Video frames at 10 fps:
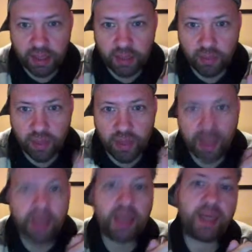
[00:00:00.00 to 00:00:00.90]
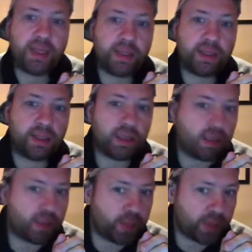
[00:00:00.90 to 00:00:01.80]
way is
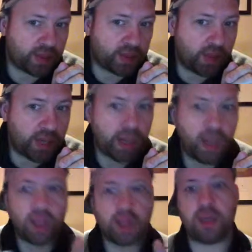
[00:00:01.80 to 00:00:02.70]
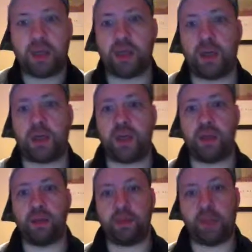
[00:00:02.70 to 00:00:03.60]
possibly the
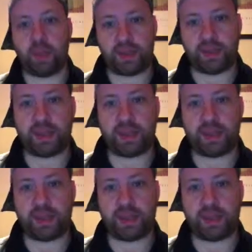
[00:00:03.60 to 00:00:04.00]
most